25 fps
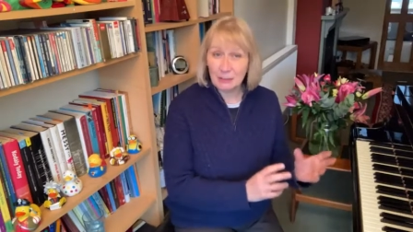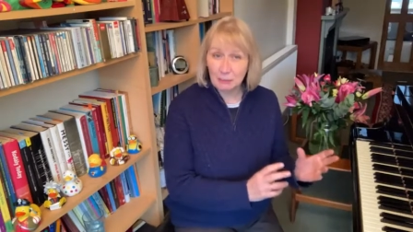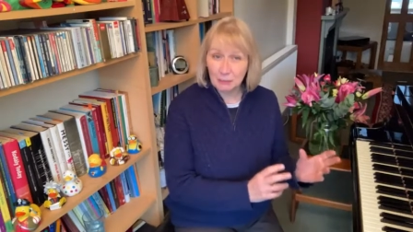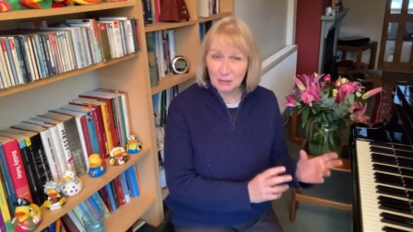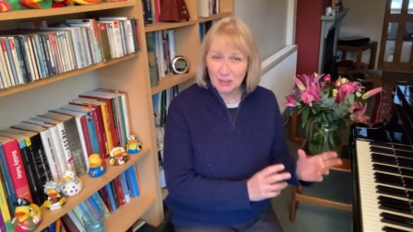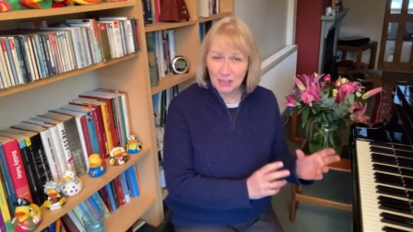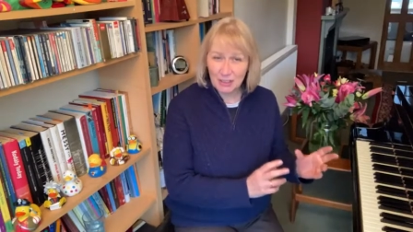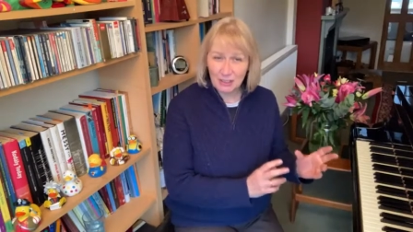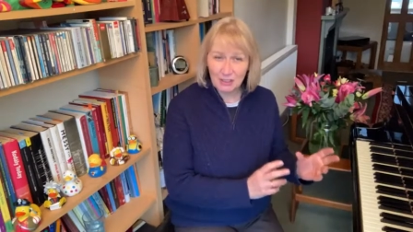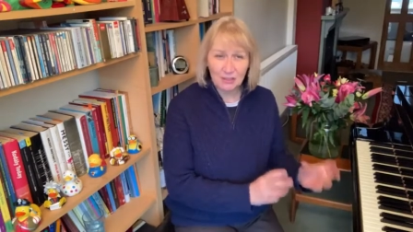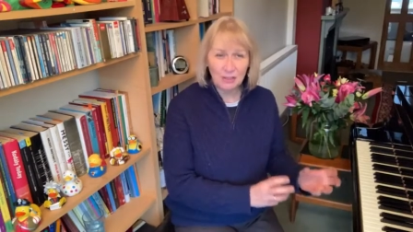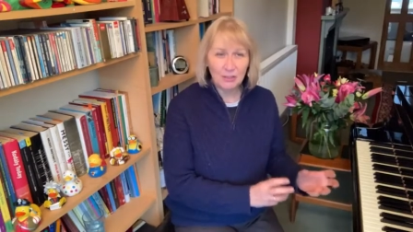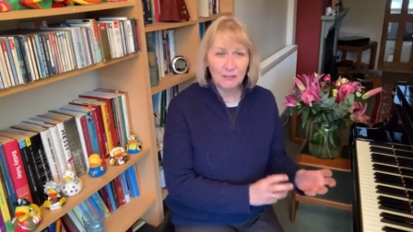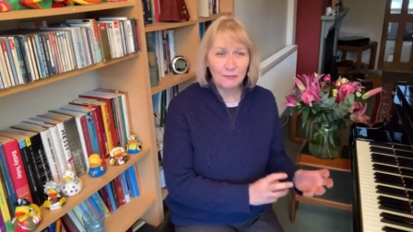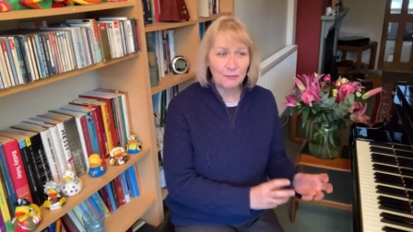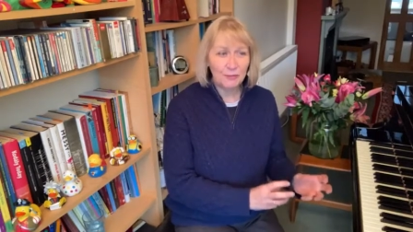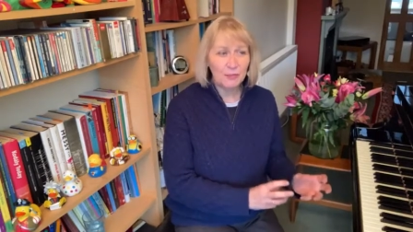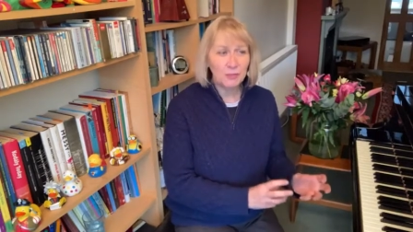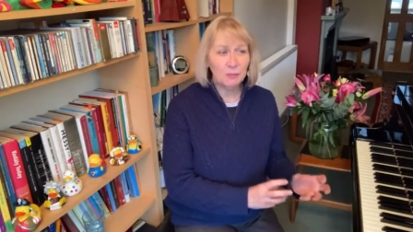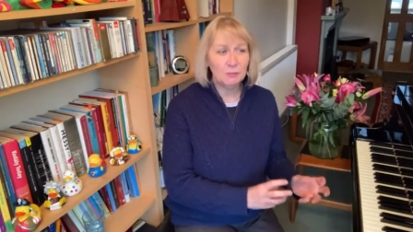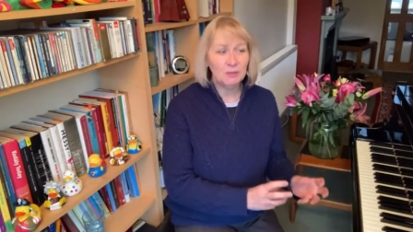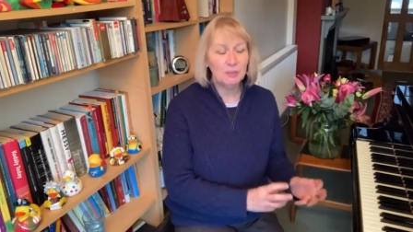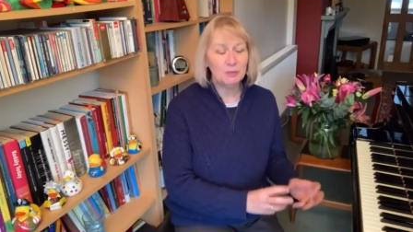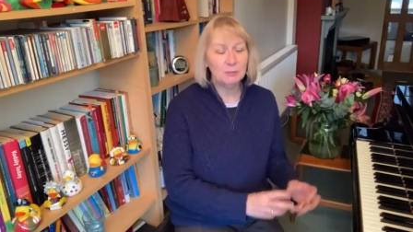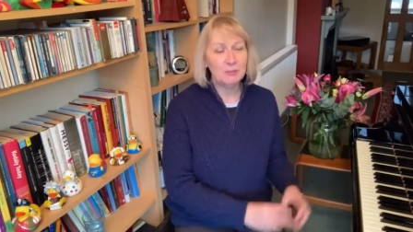It was easier
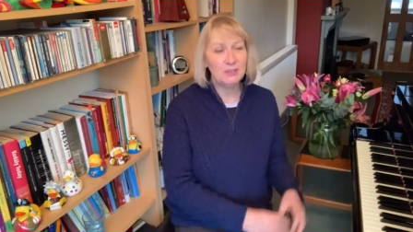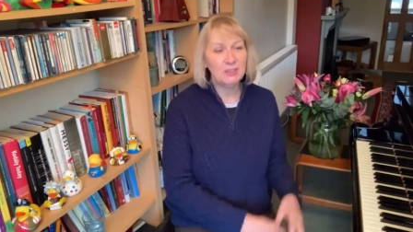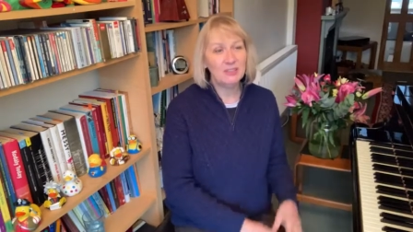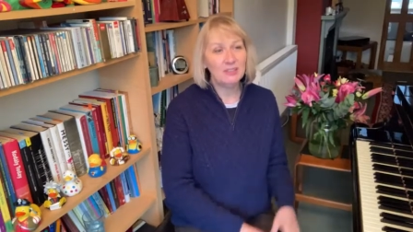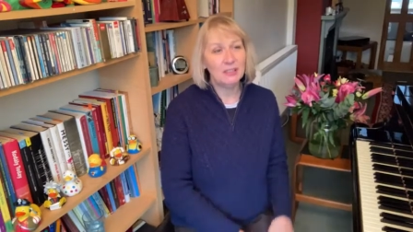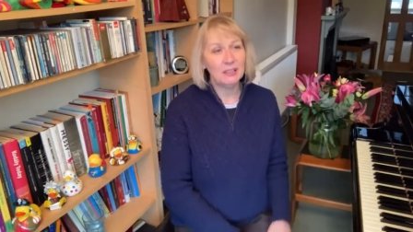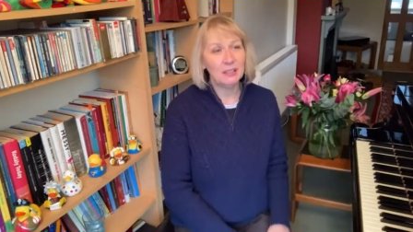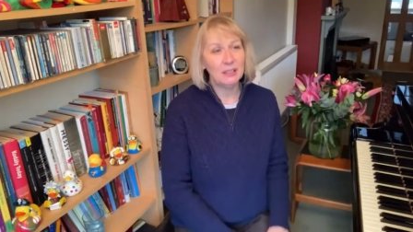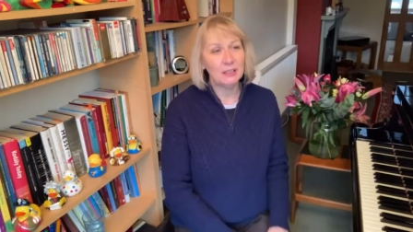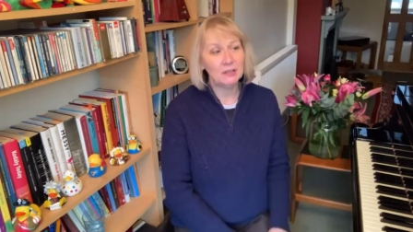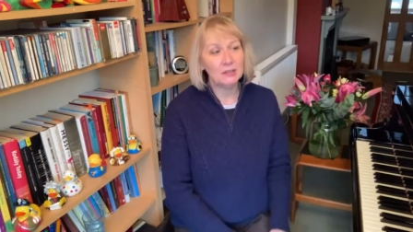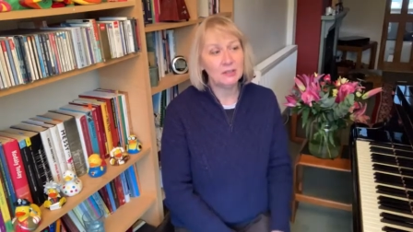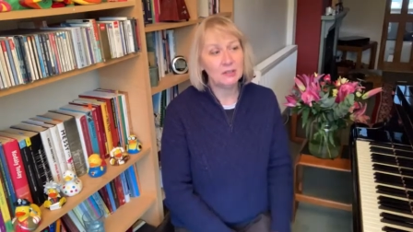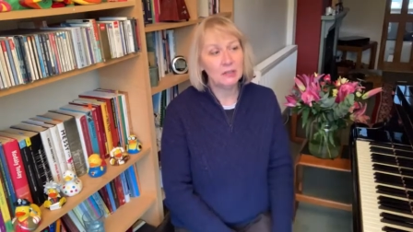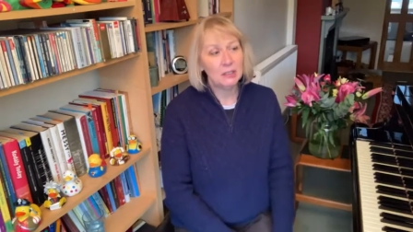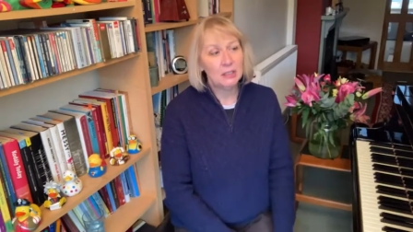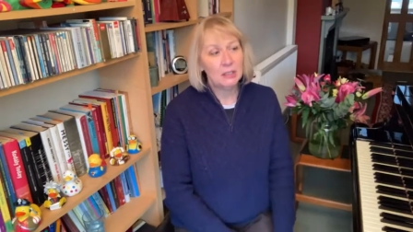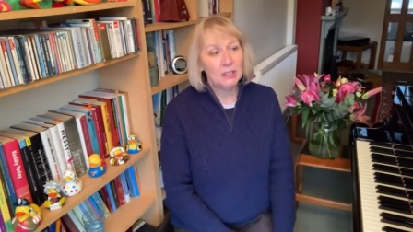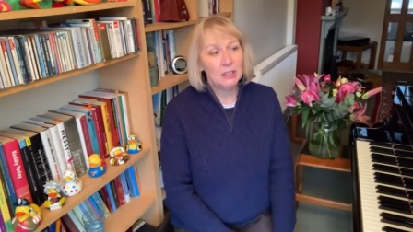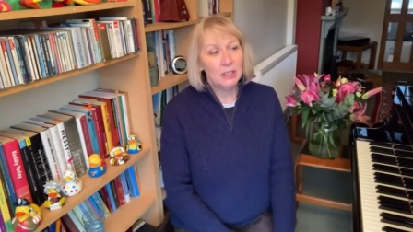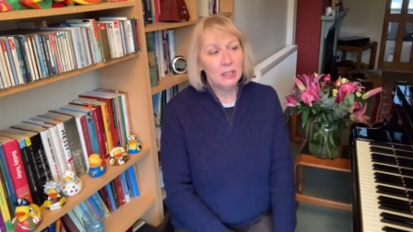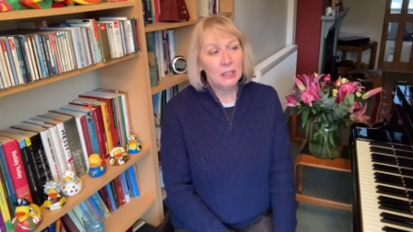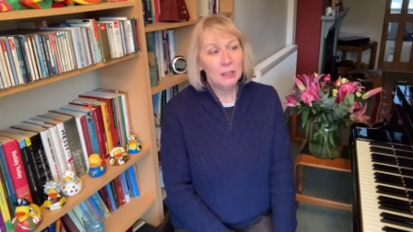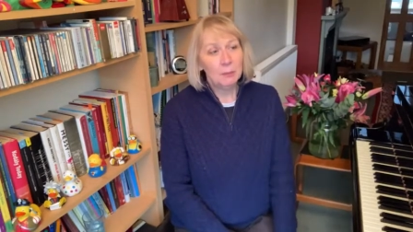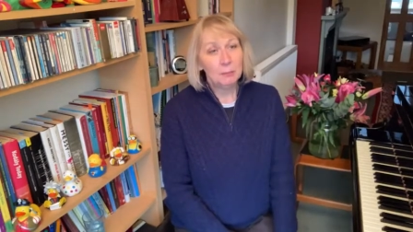for them to be singers,
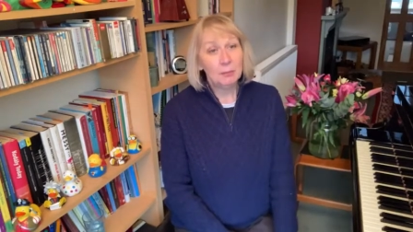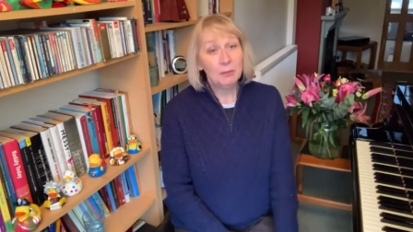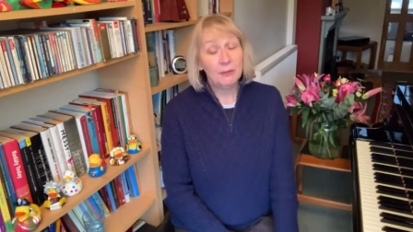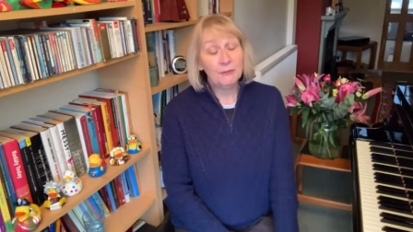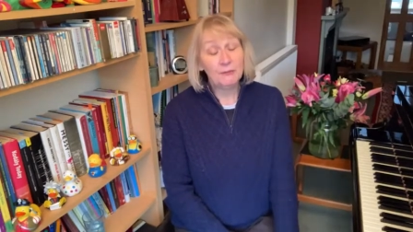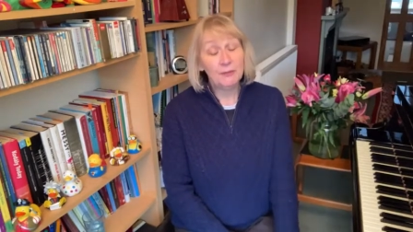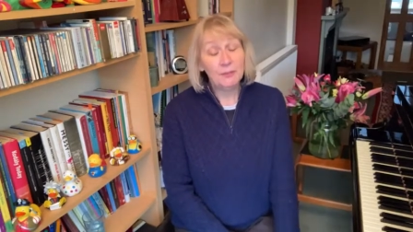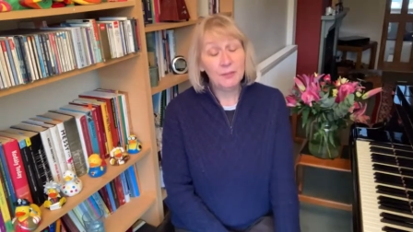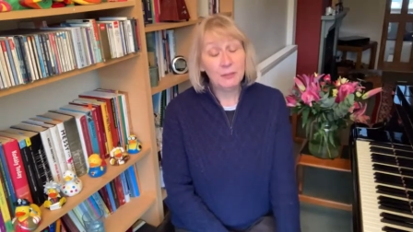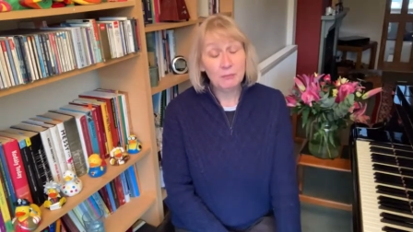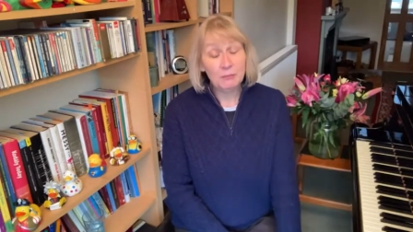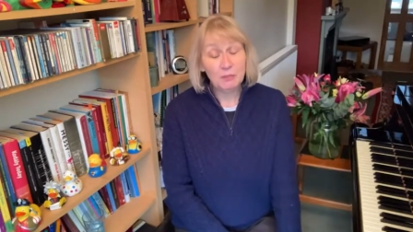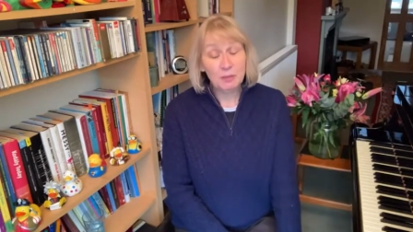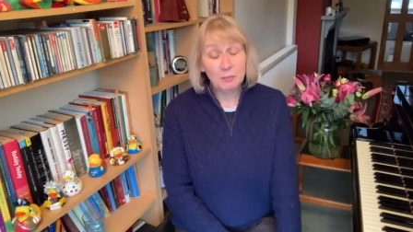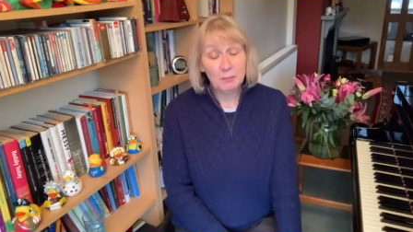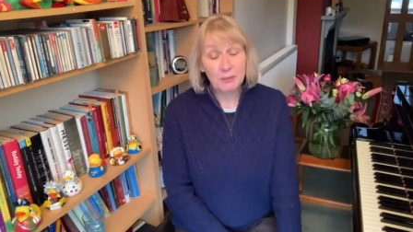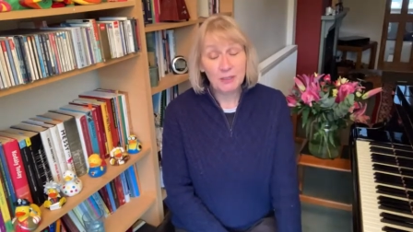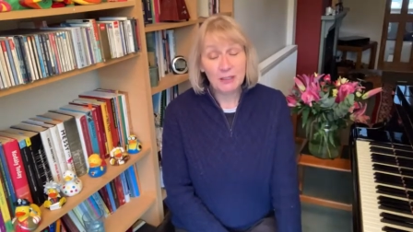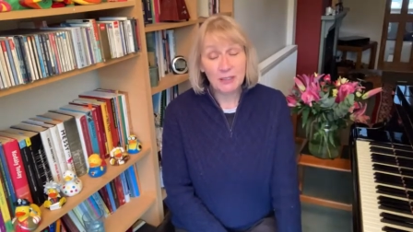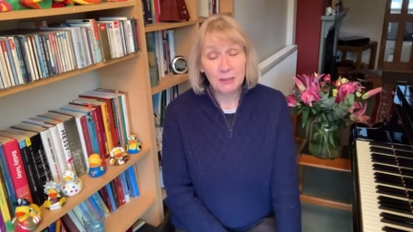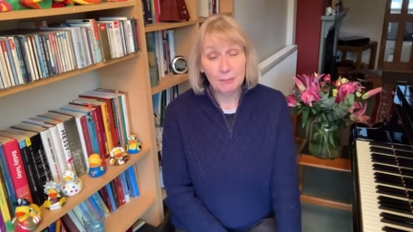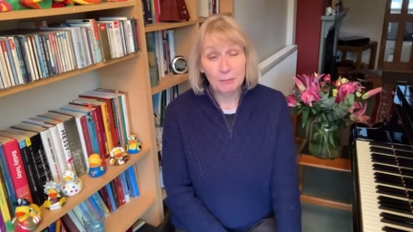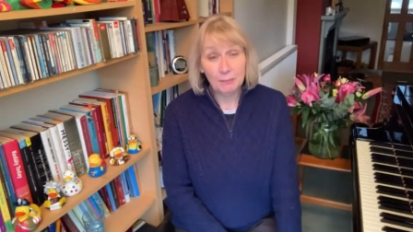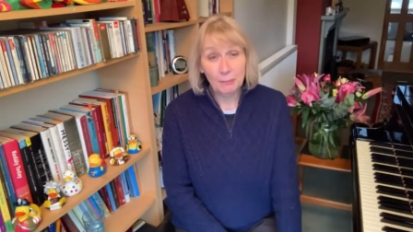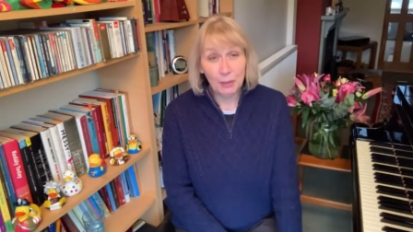but for them to
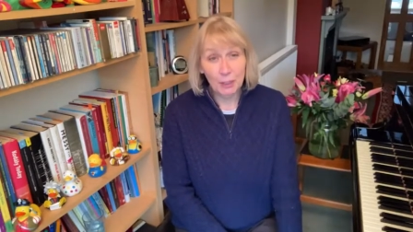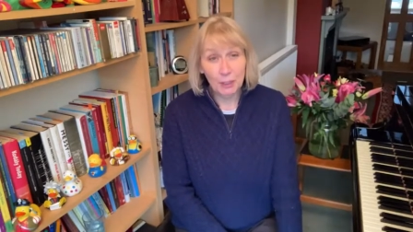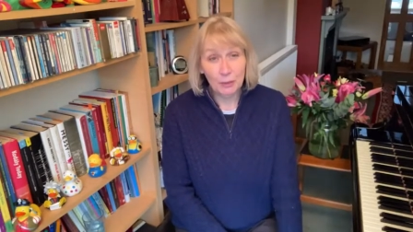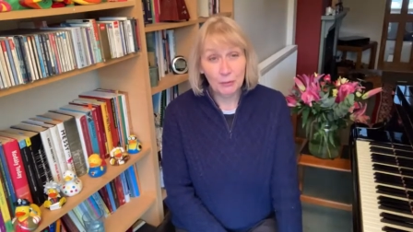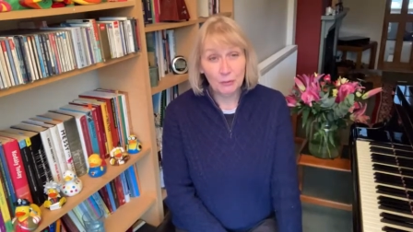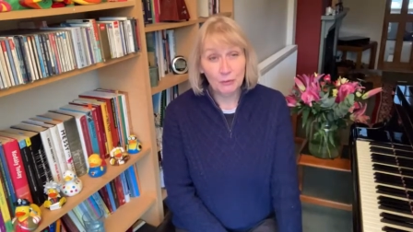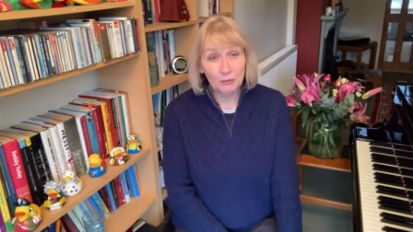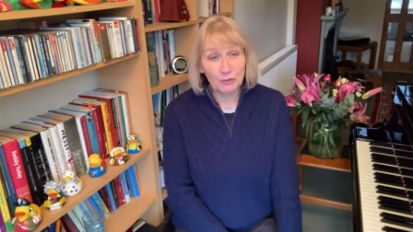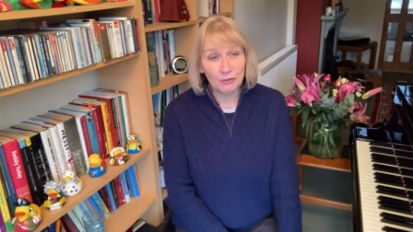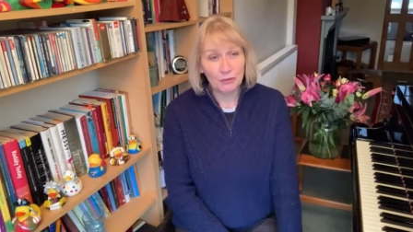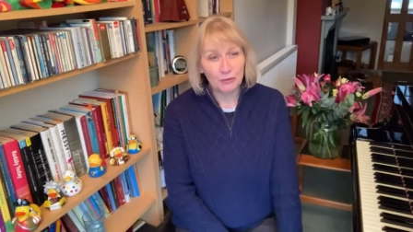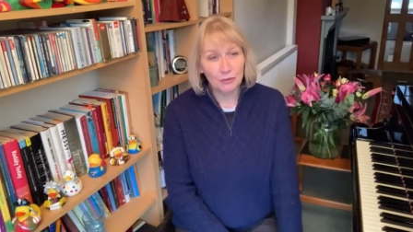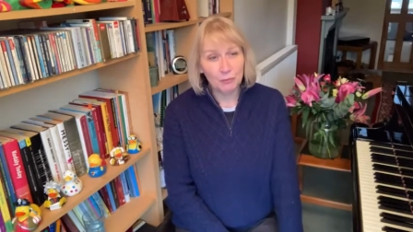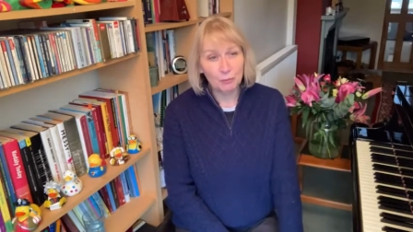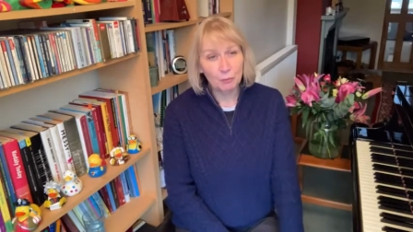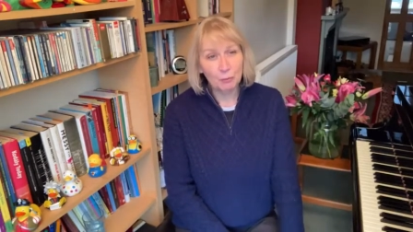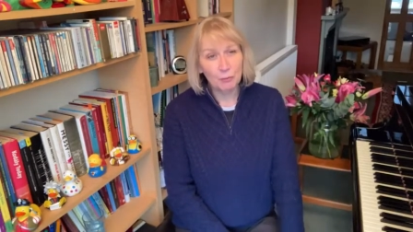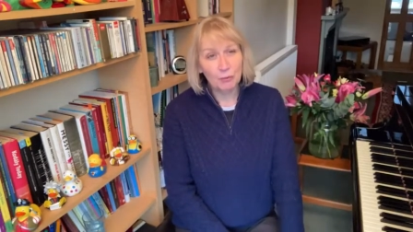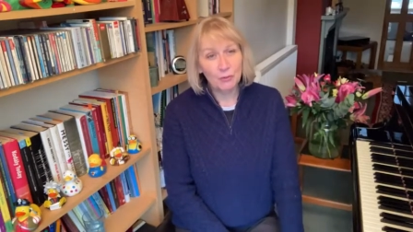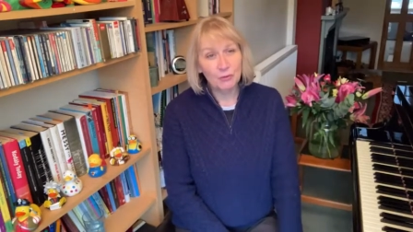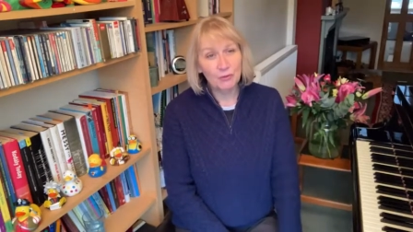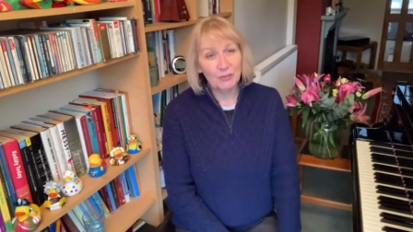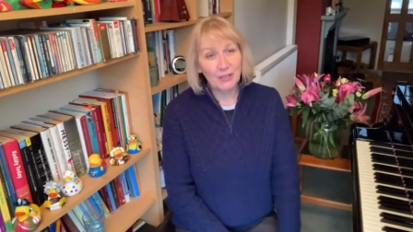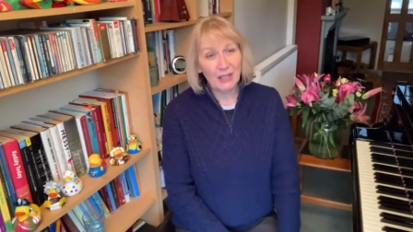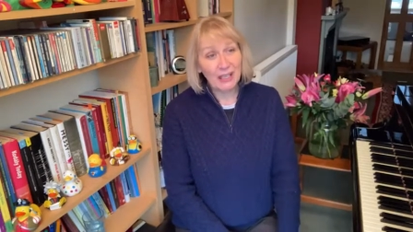be composers
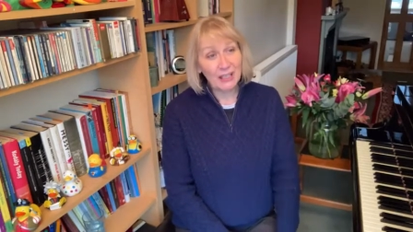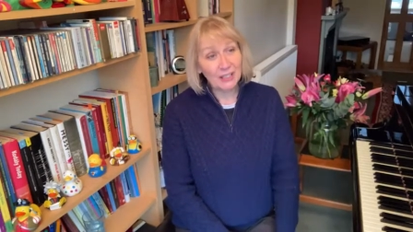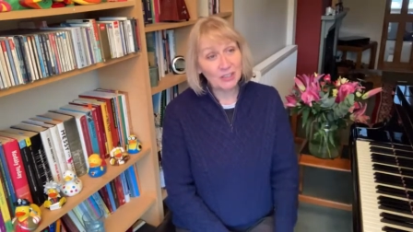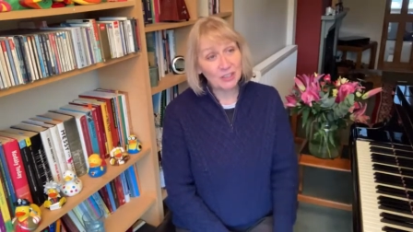was